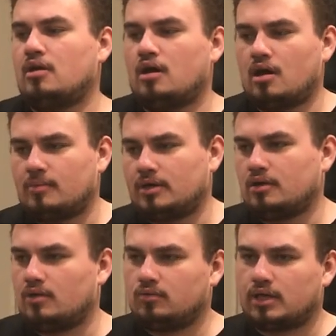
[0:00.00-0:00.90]
Um, I
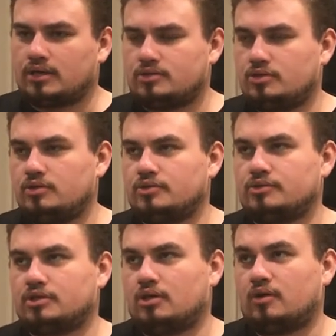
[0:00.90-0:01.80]
know, like, two
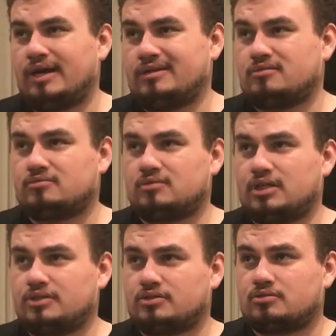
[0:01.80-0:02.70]
years ago, I,
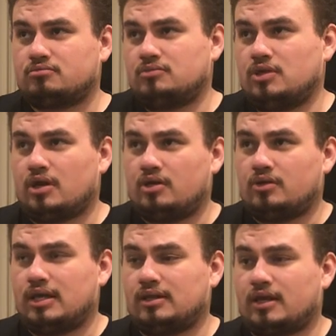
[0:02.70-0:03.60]
I just, you know, I
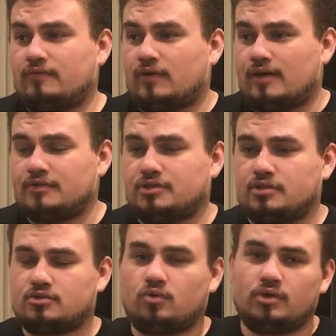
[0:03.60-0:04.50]
only had like five or
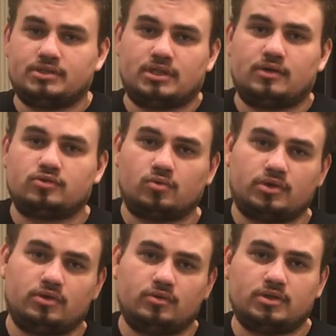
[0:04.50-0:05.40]
six coins that I was
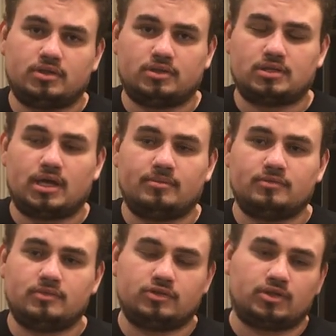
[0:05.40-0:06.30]
working with at the
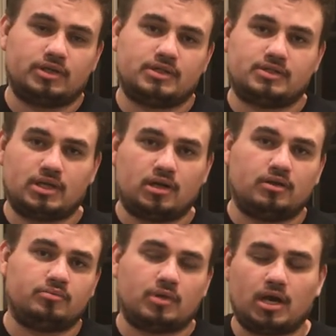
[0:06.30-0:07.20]
time, trying to
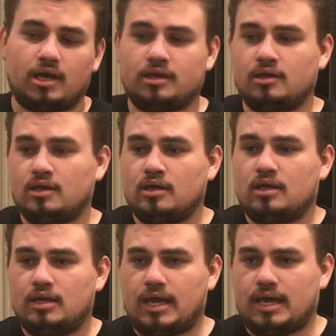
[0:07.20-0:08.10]
sell and buy
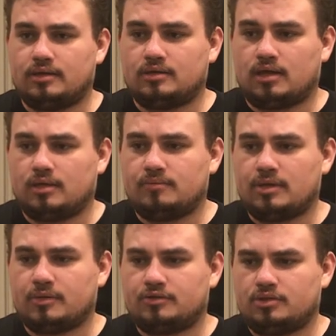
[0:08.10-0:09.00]
and uh,
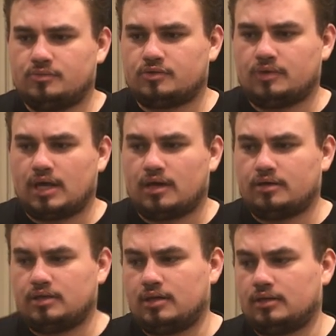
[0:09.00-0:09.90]
make my dreams a
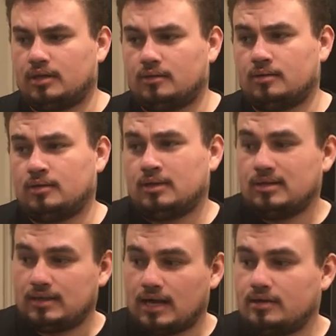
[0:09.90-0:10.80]
reality. And then
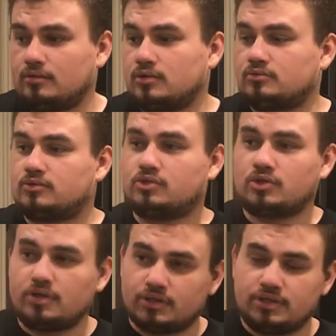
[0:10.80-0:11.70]
now that we're
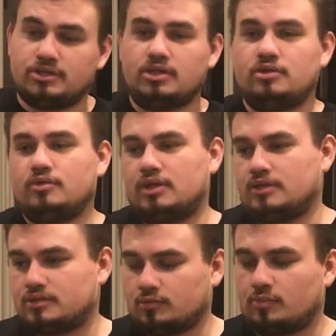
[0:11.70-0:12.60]
starting to continue
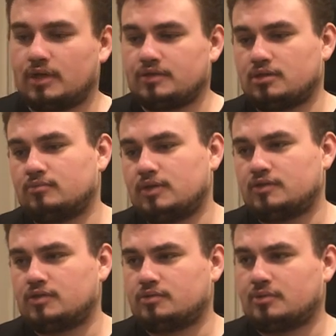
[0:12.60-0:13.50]
getting some momentum,
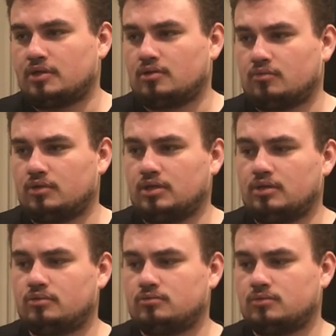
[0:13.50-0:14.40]
it's just been a
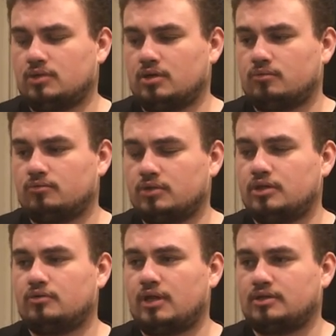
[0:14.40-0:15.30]
really, you know,
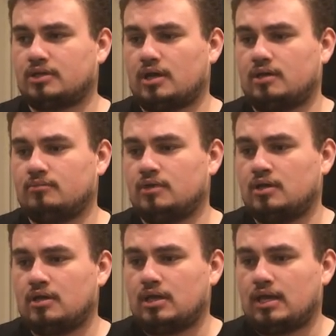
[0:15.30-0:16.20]
really great time.
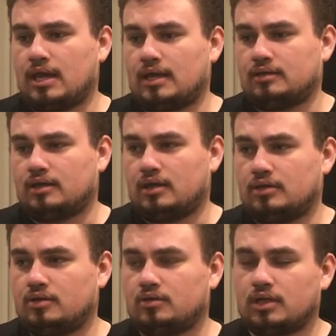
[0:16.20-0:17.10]
And,
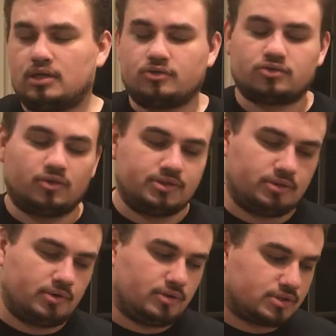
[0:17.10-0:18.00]
uh, you know, a lot of those coins
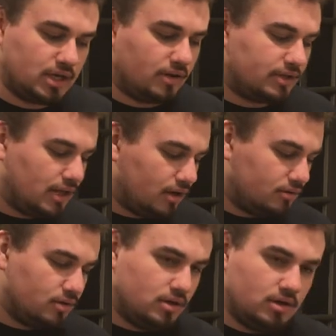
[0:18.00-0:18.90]
that we were scouting
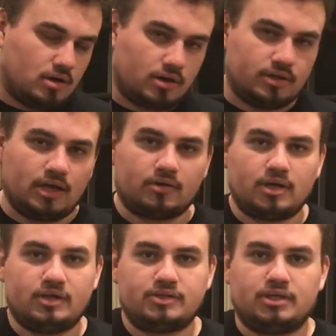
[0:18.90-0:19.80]
out are now
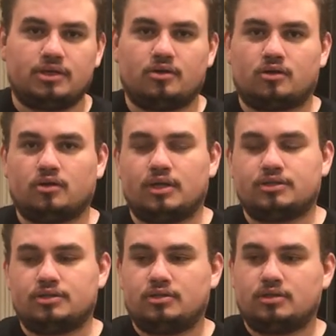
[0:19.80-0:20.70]
kind of sitting in our
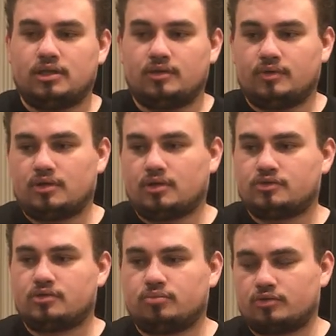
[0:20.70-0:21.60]
collection, and then we can
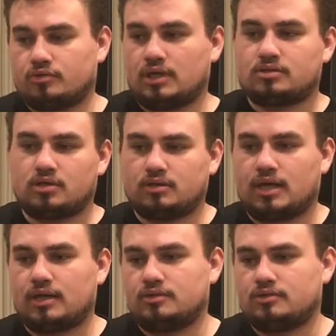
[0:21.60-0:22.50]
also progress on
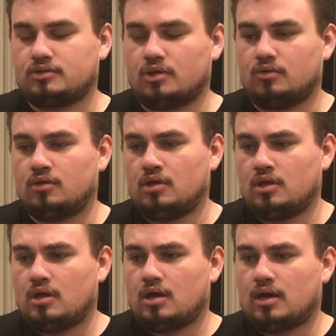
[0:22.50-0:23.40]
that. And so
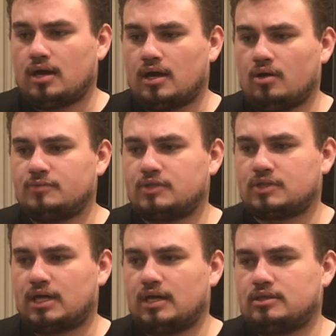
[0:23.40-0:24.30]
uh, I hope this,
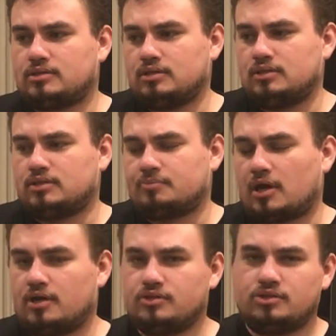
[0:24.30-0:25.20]
guys,
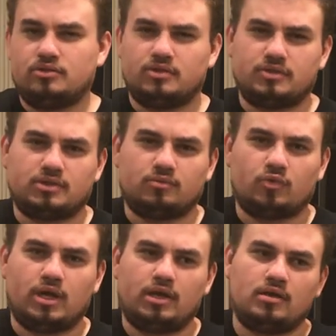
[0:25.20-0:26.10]
inspires you in
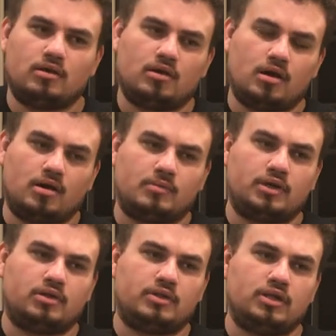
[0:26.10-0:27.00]
some way. Um,
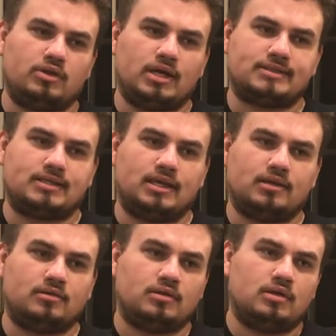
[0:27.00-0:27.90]
I know that you guys
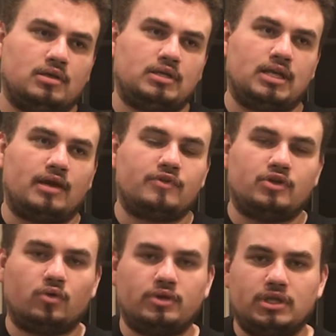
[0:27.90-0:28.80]
can't get
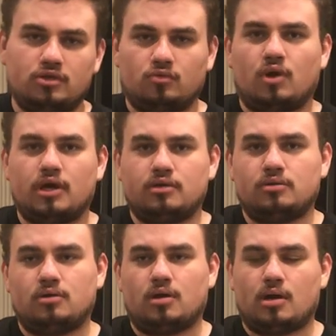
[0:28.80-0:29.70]
every coin that you
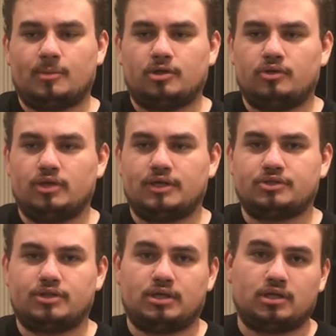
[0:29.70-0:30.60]
want. Um, I know you
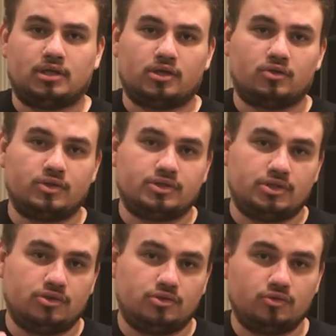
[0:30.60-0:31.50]
guys are getting a lot of coins
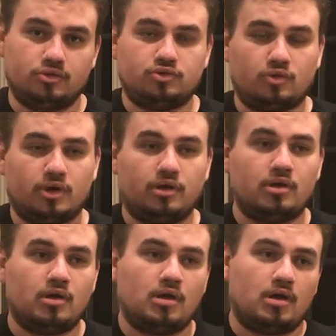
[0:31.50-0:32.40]
that you do enjoy,
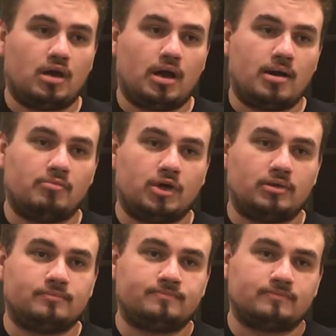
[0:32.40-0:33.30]
um,
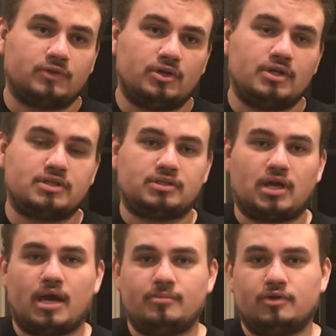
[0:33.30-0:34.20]
but there is a
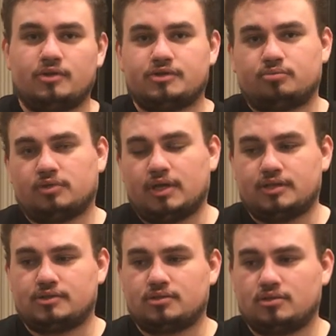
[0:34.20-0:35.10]
time, there is a
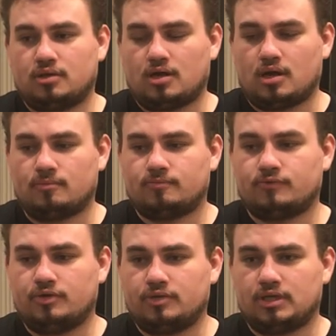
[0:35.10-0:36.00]
place um,
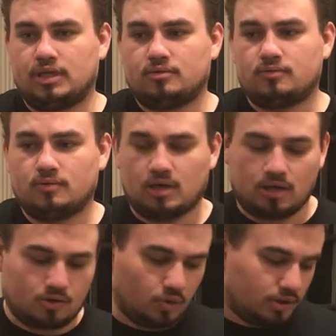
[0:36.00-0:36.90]
for you to get
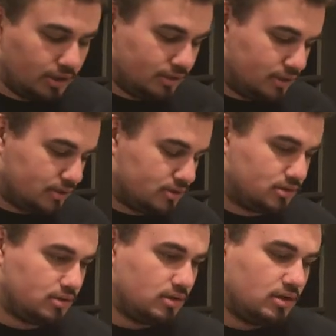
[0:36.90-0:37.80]
a coin like
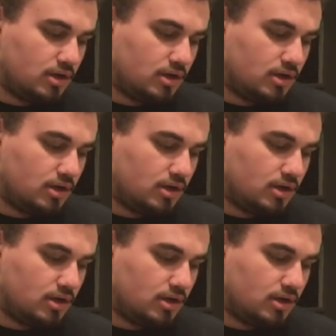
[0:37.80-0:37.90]
this.